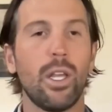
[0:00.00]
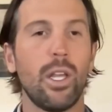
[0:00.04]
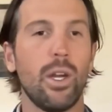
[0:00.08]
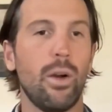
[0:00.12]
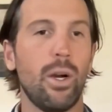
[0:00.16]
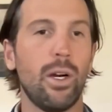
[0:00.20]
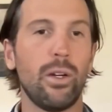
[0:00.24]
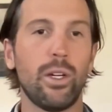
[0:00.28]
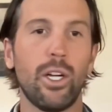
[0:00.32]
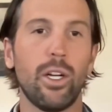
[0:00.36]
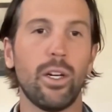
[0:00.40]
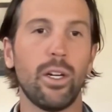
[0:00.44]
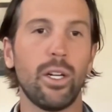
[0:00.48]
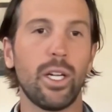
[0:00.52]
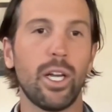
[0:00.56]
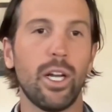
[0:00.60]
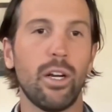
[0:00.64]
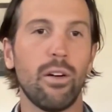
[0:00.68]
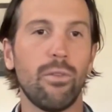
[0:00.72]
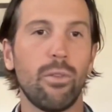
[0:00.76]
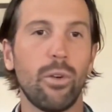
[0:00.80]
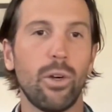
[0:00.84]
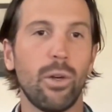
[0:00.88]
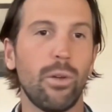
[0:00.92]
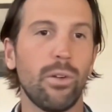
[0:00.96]
out here in
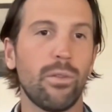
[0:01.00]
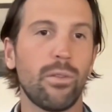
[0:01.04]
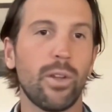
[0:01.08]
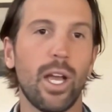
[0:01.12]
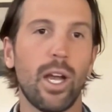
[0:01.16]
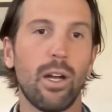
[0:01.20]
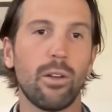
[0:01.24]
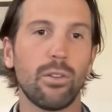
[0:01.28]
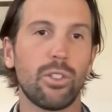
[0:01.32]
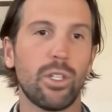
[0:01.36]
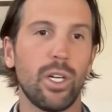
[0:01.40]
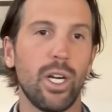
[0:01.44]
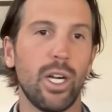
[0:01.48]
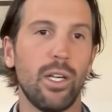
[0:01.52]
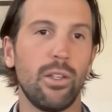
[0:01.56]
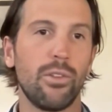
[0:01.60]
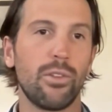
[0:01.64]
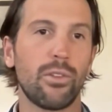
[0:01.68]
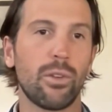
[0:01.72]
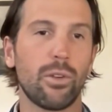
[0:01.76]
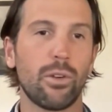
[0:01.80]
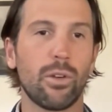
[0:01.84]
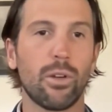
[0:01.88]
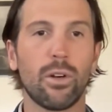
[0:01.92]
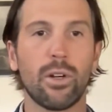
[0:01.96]
California with
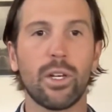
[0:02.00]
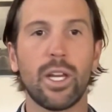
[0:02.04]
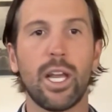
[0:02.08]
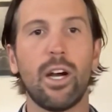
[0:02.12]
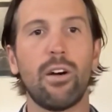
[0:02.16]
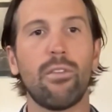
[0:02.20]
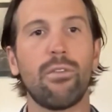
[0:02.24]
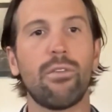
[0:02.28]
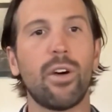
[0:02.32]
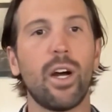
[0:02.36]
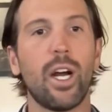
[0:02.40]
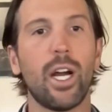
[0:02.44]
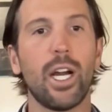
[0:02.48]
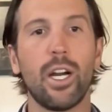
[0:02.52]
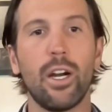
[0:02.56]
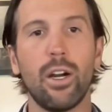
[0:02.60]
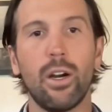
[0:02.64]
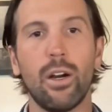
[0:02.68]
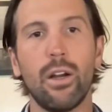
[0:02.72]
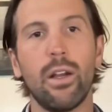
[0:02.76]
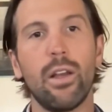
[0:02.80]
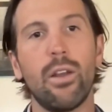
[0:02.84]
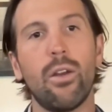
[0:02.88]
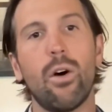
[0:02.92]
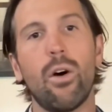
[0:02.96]
Caltrans or Cal
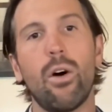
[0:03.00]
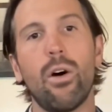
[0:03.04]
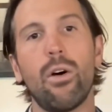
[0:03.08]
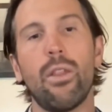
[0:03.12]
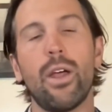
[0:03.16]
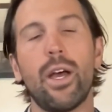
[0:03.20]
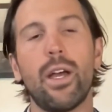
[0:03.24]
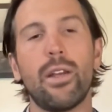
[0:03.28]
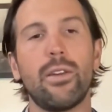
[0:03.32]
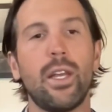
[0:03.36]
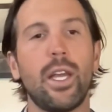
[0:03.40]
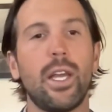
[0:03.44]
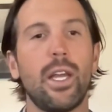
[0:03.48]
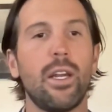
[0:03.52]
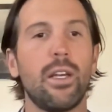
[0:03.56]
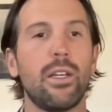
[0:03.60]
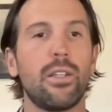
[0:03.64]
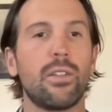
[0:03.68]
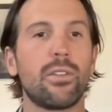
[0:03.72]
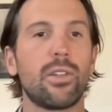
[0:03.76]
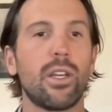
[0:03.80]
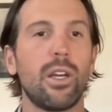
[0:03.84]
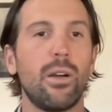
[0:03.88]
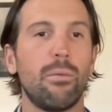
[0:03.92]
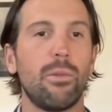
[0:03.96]
Fire, and all that data
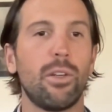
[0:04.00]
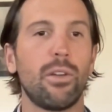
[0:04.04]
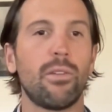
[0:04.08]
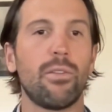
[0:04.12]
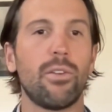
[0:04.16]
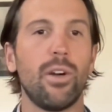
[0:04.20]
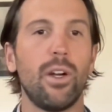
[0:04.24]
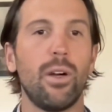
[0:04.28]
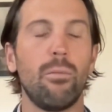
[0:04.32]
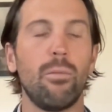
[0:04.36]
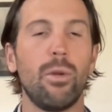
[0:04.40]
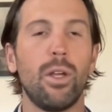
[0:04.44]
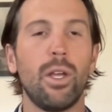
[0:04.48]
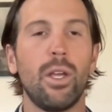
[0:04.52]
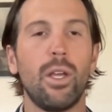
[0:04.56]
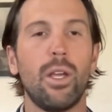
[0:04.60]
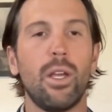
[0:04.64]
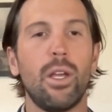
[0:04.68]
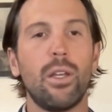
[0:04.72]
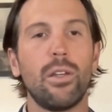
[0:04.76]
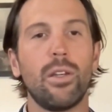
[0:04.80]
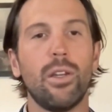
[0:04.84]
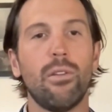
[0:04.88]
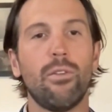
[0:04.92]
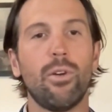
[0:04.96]
is coming from
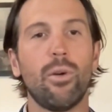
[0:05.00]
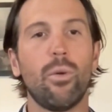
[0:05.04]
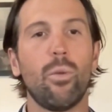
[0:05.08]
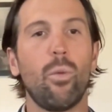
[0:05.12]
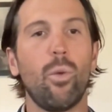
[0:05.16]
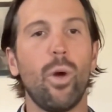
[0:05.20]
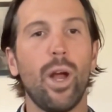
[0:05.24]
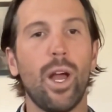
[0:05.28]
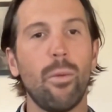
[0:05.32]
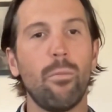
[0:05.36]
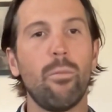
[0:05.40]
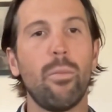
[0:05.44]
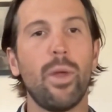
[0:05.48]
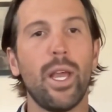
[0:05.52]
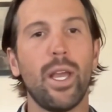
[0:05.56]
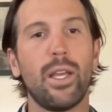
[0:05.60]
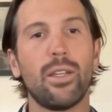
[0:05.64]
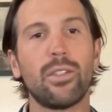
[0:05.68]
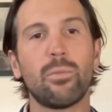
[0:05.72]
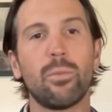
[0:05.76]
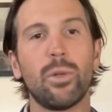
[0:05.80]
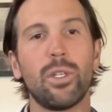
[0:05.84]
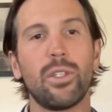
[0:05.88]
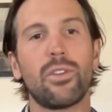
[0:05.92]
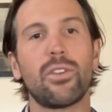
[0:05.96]
different
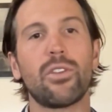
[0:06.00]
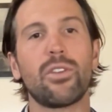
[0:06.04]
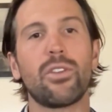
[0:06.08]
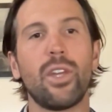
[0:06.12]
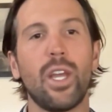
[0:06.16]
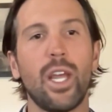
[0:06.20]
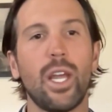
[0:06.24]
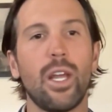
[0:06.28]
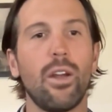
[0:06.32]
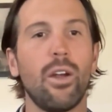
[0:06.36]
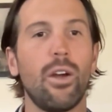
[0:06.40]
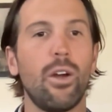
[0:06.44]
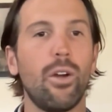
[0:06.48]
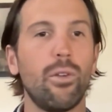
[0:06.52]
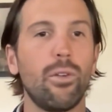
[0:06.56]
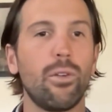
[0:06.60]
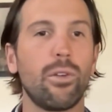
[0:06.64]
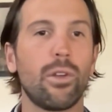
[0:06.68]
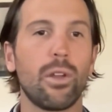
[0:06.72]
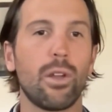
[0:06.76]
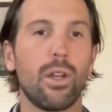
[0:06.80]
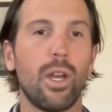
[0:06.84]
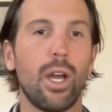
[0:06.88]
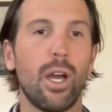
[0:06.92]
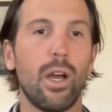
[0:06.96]
web-based but
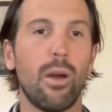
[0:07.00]
state-owned